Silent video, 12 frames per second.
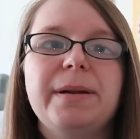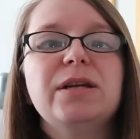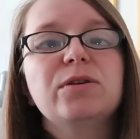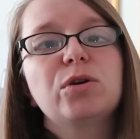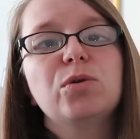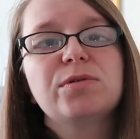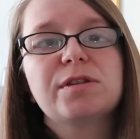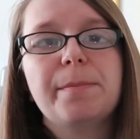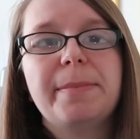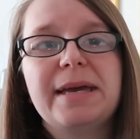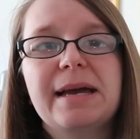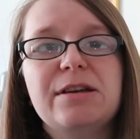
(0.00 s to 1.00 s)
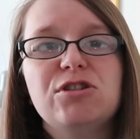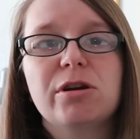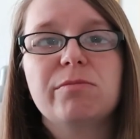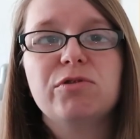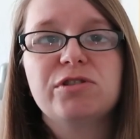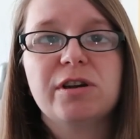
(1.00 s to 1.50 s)
But it can also be a
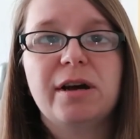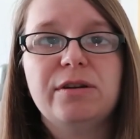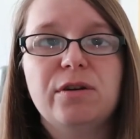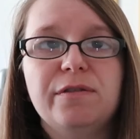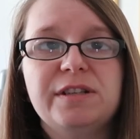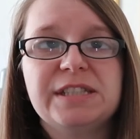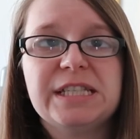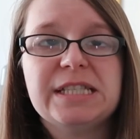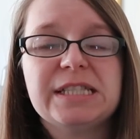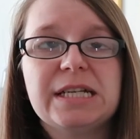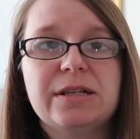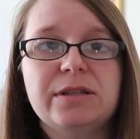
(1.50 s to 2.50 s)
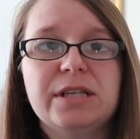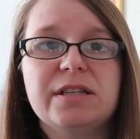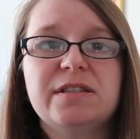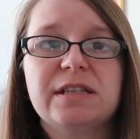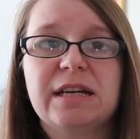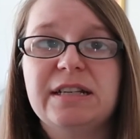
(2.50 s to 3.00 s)
general sign of disease and
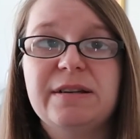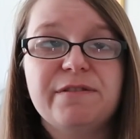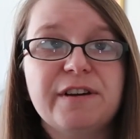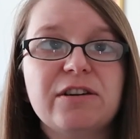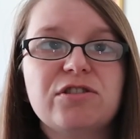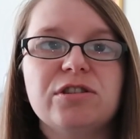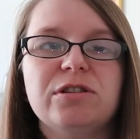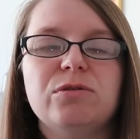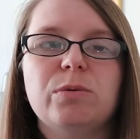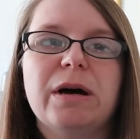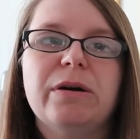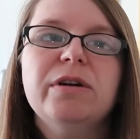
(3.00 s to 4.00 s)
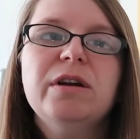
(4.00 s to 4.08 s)
illness and infection as well.